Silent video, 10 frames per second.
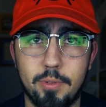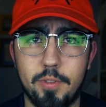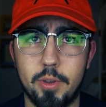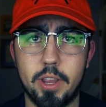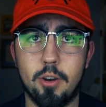
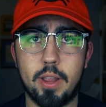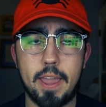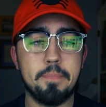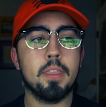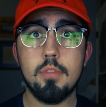review here.
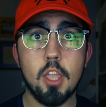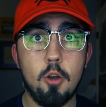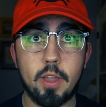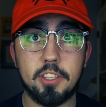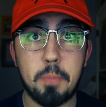
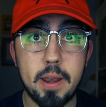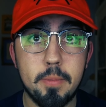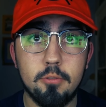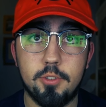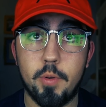Okay,
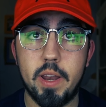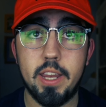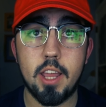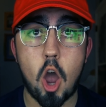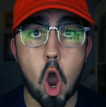Spider-Man was
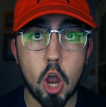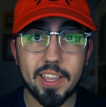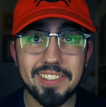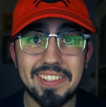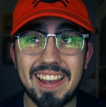created
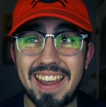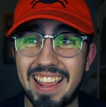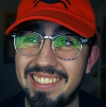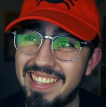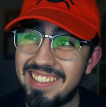August
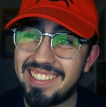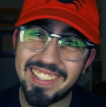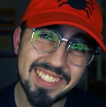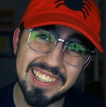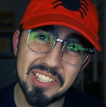
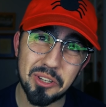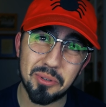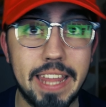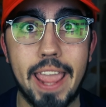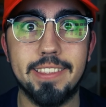
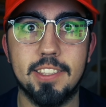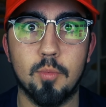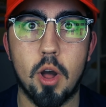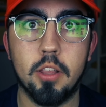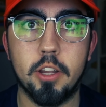1962. Dang, that's a
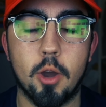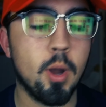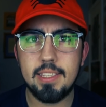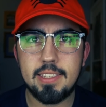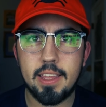while ago.
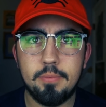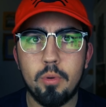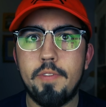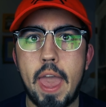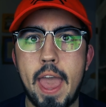Since then,
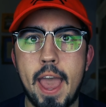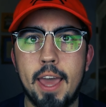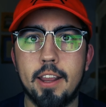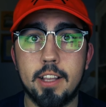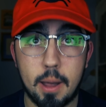we've
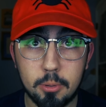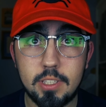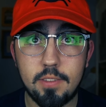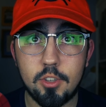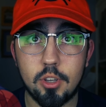had a couple
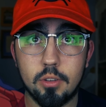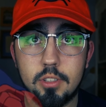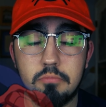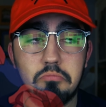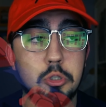TV
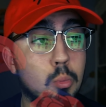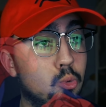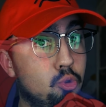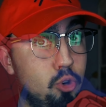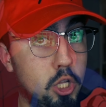shows,
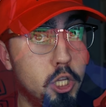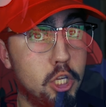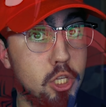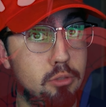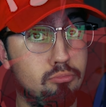some really
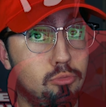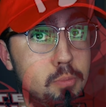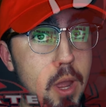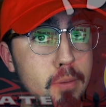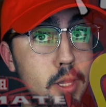good
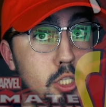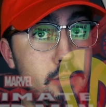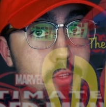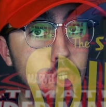Spider-Man TV